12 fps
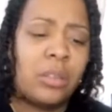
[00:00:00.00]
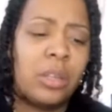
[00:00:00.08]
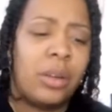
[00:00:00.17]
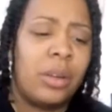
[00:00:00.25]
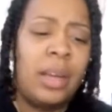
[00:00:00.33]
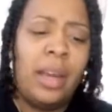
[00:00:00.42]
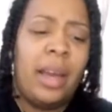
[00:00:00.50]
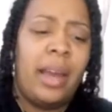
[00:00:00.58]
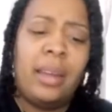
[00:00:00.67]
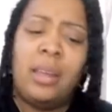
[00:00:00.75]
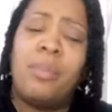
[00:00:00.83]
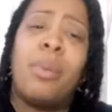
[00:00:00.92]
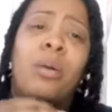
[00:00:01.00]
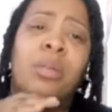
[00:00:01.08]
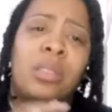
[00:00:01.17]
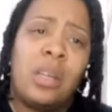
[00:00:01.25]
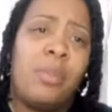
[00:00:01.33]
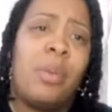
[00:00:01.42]
to her. And Nina
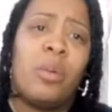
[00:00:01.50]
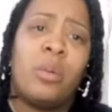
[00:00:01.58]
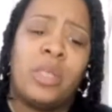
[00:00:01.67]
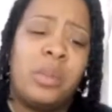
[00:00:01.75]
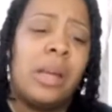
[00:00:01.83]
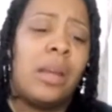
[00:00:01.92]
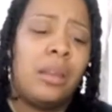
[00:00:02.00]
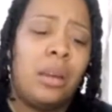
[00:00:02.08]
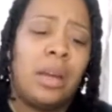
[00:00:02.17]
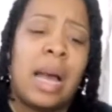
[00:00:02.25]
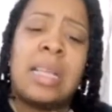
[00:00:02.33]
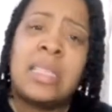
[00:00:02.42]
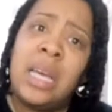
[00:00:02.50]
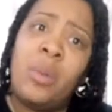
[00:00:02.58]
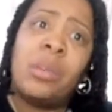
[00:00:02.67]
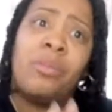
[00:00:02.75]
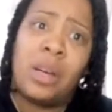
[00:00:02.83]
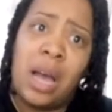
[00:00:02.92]
bossed up on him. She was like, Look, I said
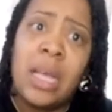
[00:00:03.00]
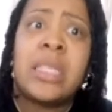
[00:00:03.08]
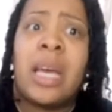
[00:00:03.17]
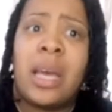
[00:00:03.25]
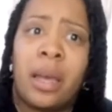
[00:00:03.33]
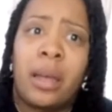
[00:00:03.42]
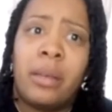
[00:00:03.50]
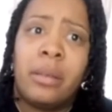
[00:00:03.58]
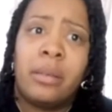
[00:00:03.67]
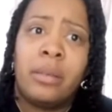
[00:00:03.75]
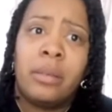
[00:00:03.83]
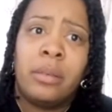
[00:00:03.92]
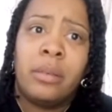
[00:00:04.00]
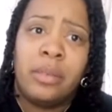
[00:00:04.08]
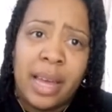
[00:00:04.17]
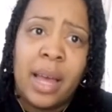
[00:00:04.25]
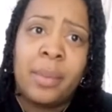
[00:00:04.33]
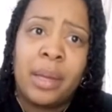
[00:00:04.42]
what the fuck I said.
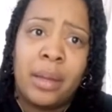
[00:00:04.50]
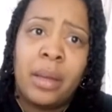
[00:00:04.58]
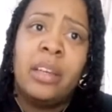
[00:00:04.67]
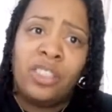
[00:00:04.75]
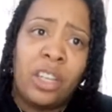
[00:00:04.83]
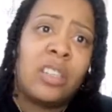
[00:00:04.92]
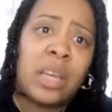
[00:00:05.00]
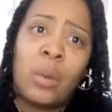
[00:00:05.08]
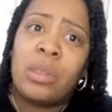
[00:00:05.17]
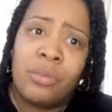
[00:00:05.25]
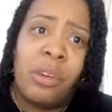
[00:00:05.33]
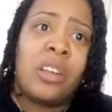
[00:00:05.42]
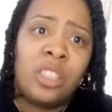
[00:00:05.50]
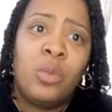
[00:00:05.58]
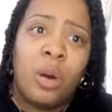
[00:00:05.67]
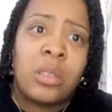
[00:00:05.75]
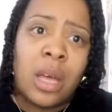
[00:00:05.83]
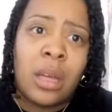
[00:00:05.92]
Damn it. She could say what the fuck she
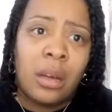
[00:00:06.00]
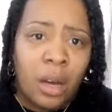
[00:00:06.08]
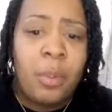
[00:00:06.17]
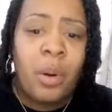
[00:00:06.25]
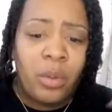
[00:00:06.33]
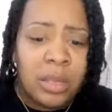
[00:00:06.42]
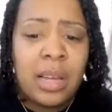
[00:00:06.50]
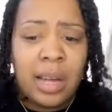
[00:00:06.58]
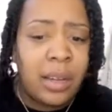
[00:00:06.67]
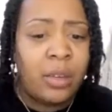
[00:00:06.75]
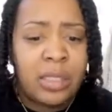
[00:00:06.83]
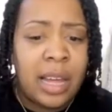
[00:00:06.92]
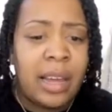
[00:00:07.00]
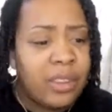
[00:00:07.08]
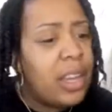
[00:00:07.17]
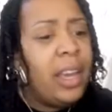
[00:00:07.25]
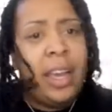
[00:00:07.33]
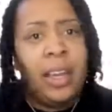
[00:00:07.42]
wanna say up on this goddamn
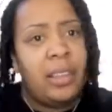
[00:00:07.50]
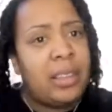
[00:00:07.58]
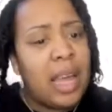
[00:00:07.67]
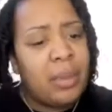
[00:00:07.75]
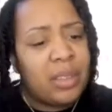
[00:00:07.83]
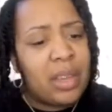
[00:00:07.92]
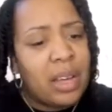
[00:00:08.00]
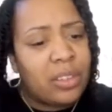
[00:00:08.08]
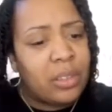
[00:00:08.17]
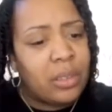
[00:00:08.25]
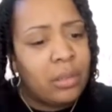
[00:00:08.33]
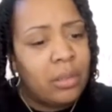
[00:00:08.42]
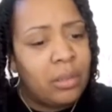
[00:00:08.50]
stage in the damn discussion.